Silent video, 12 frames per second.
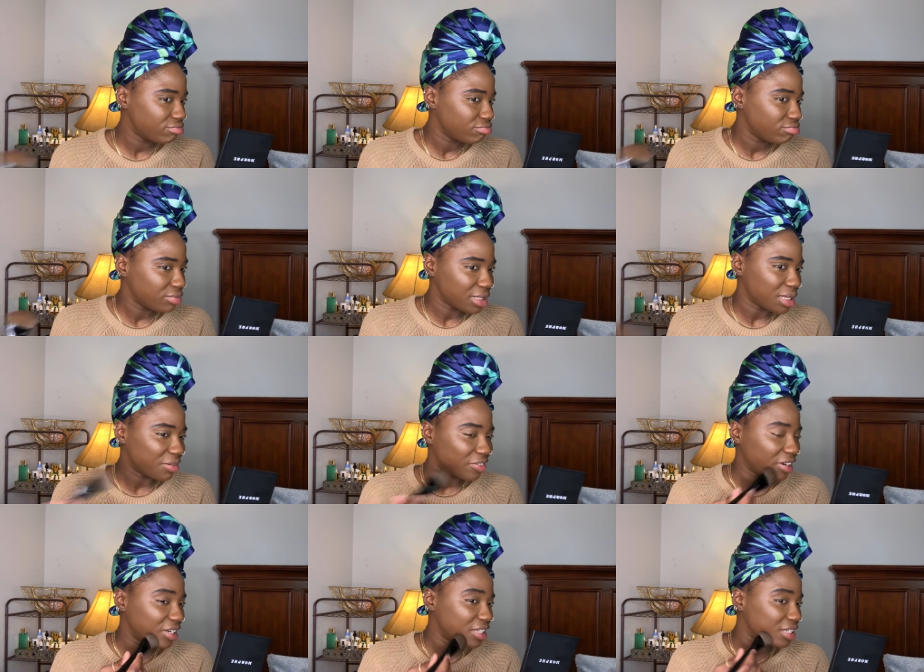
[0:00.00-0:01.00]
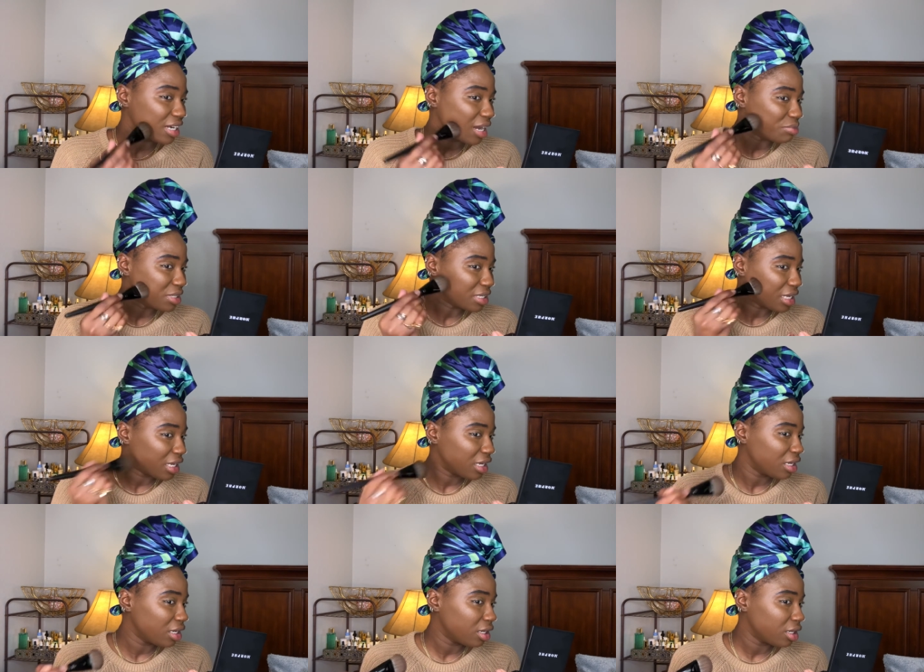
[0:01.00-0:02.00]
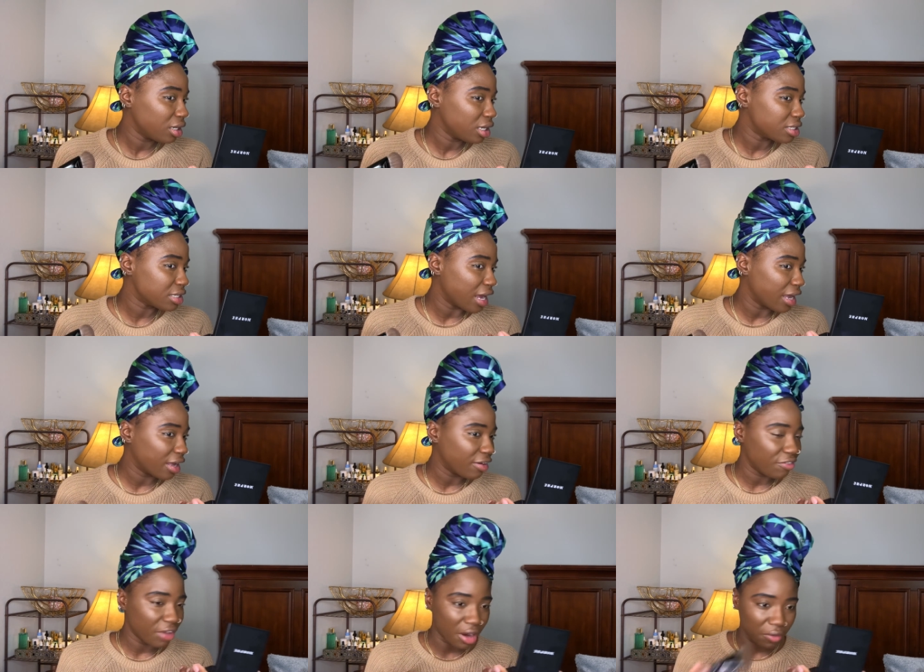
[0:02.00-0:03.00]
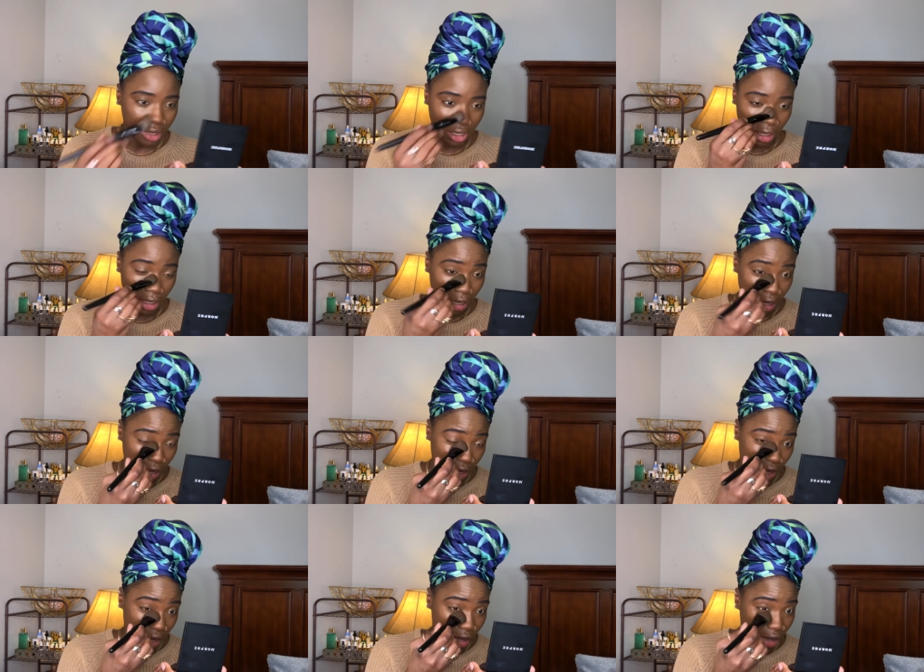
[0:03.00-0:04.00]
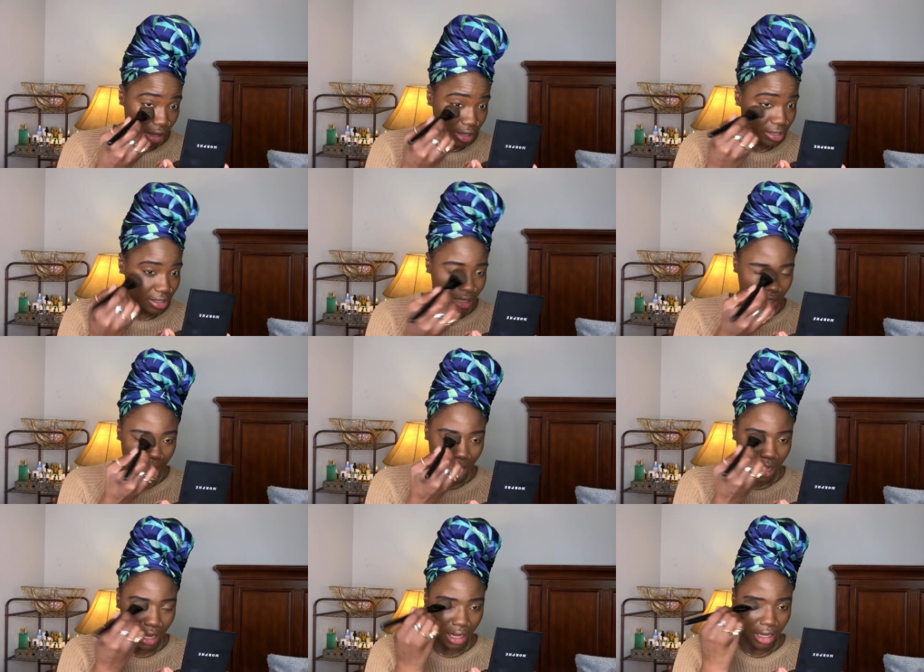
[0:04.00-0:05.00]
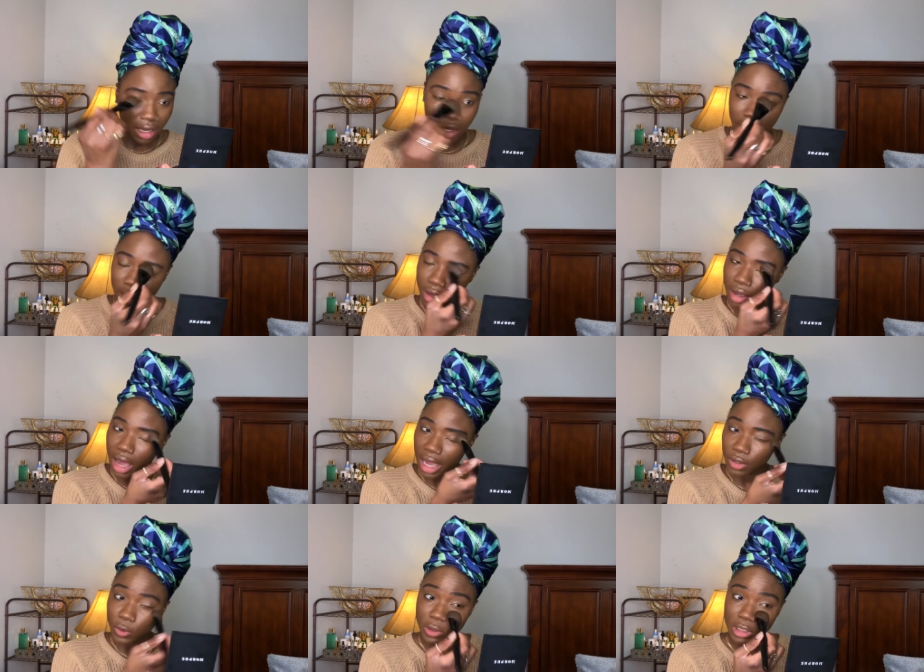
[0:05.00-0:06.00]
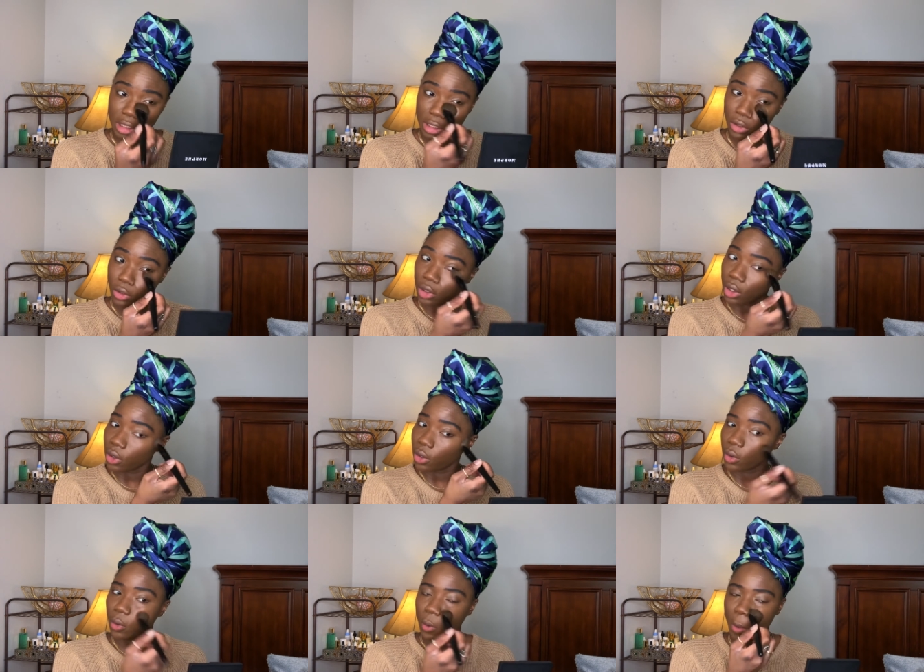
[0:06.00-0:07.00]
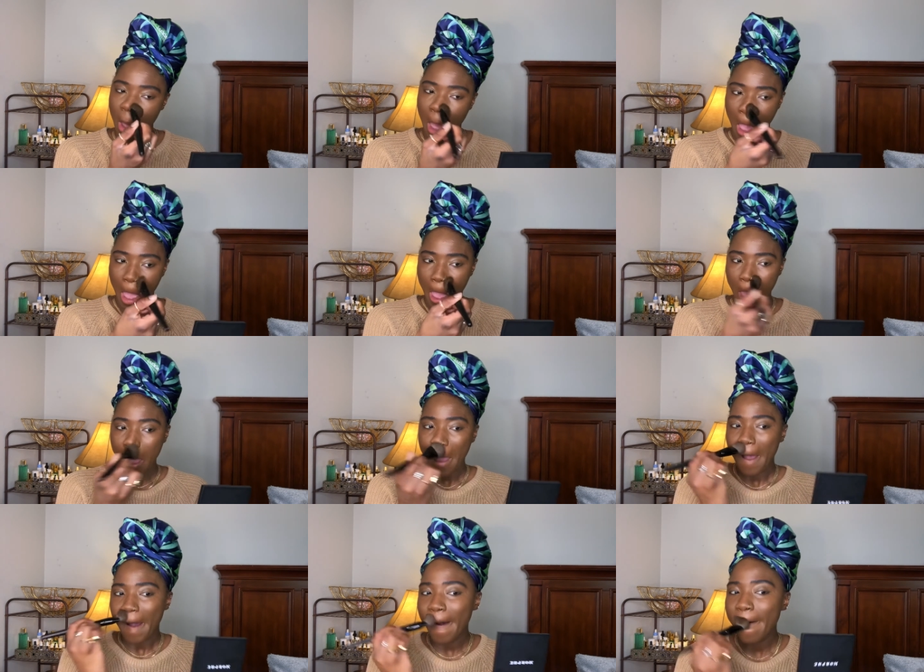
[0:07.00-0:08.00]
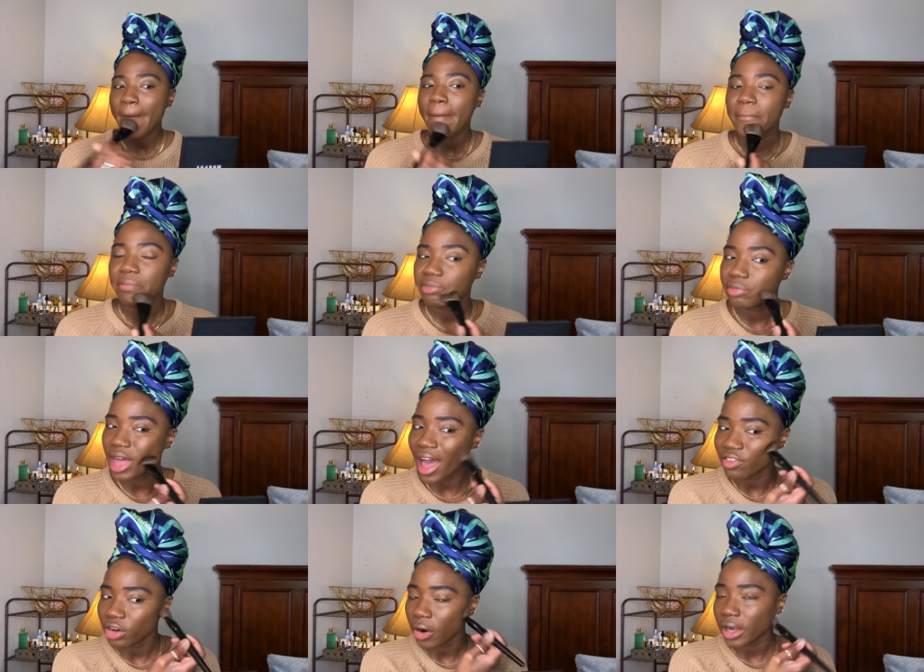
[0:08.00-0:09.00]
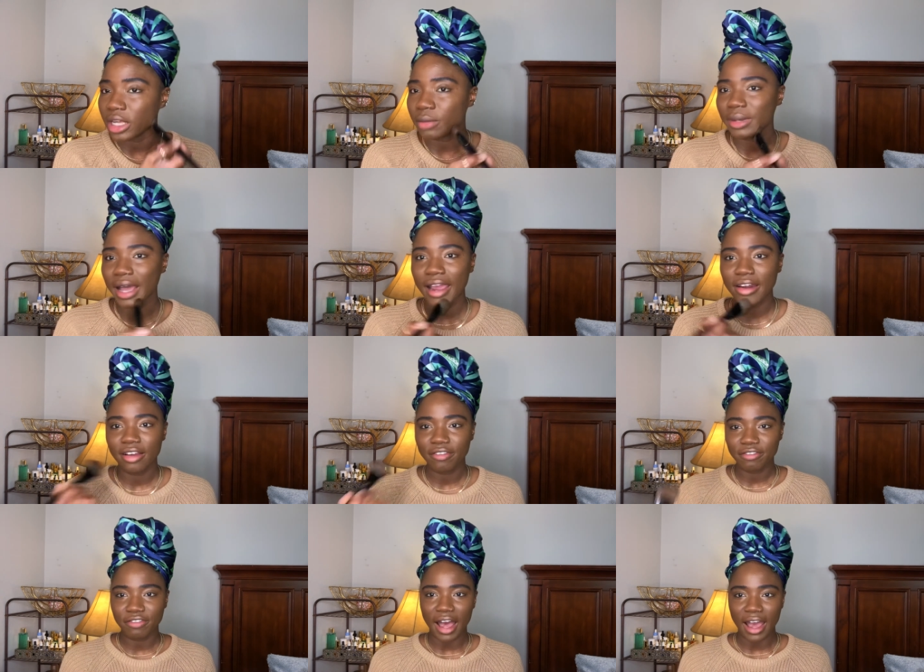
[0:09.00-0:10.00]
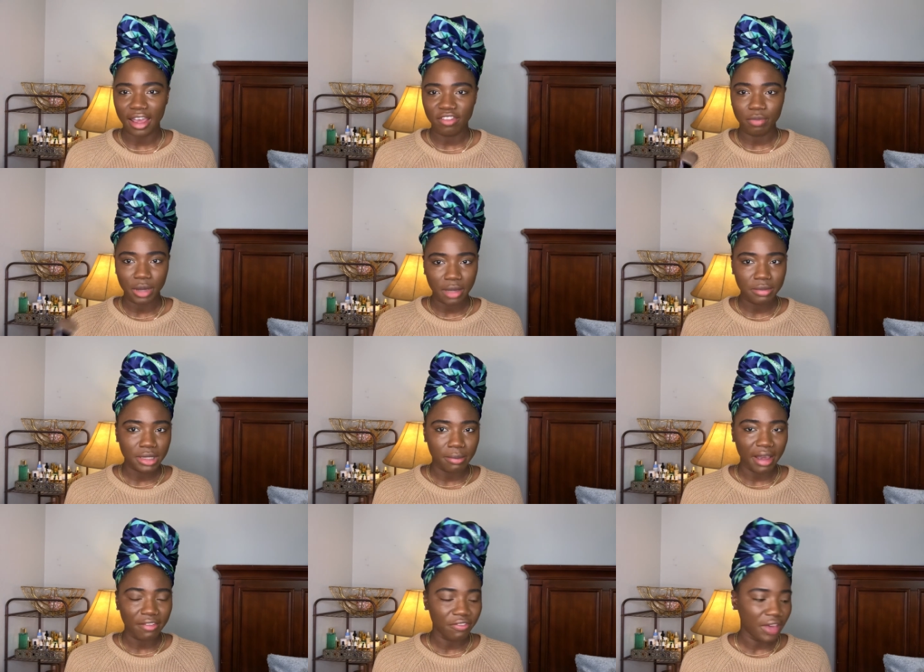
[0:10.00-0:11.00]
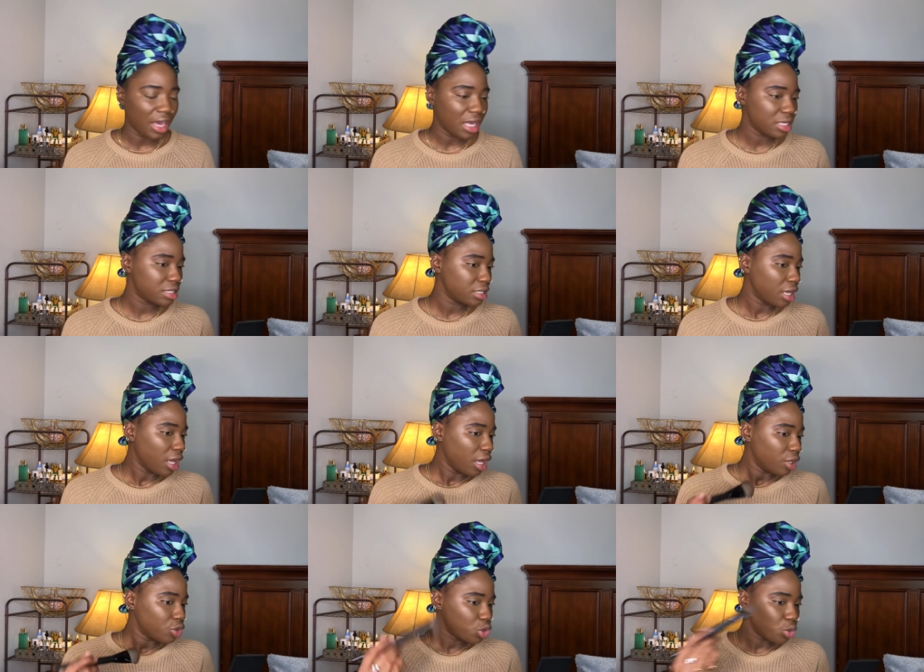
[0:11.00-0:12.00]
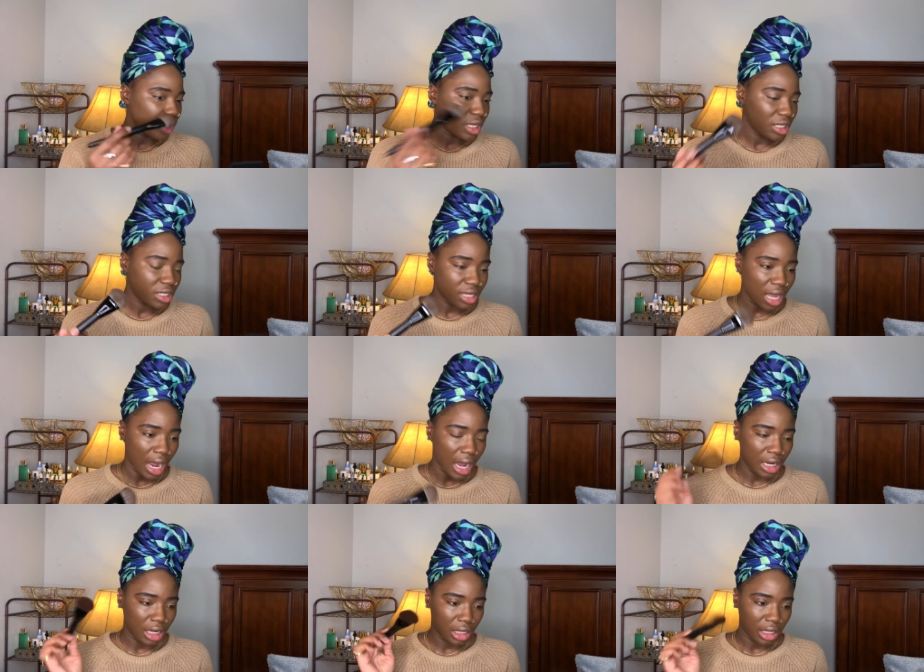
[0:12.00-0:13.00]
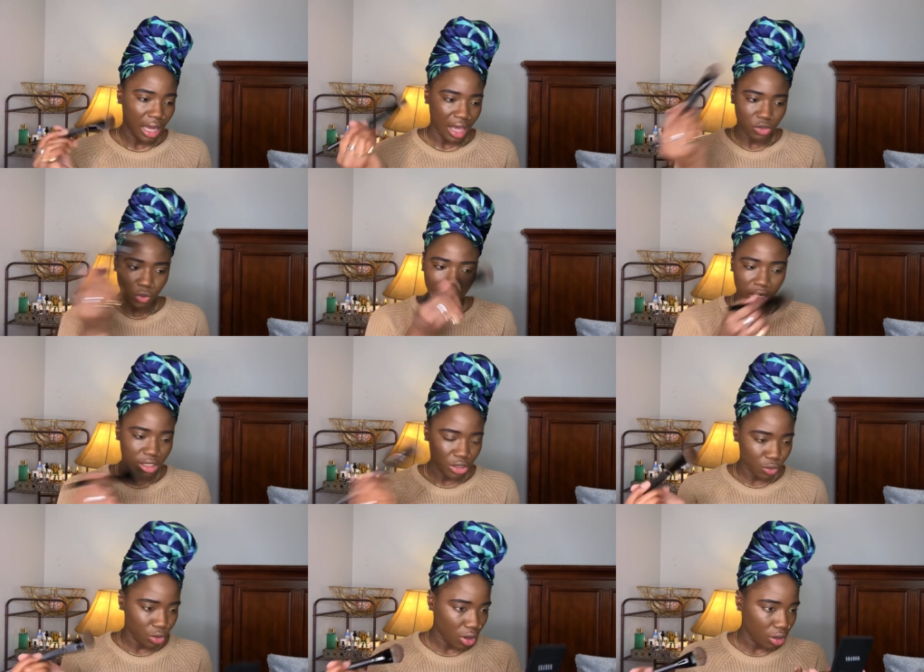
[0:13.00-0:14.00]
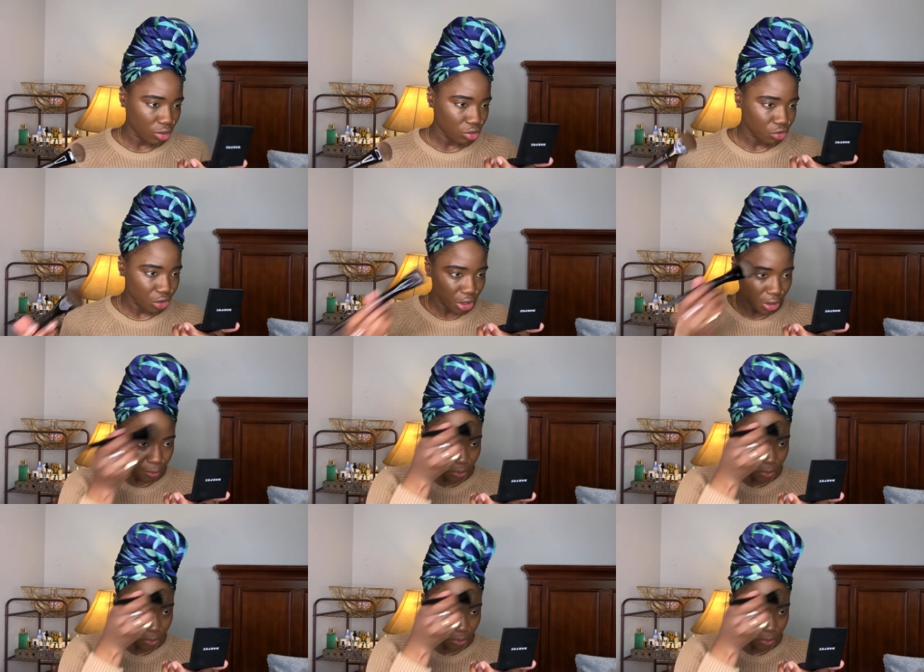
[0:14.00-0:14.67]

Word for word: the type of foundation that I'm seeing. It's like a very skin like I do see the glow. I've already applied 5 pumps on my face, 2 on each side, and then the last one I just went all over.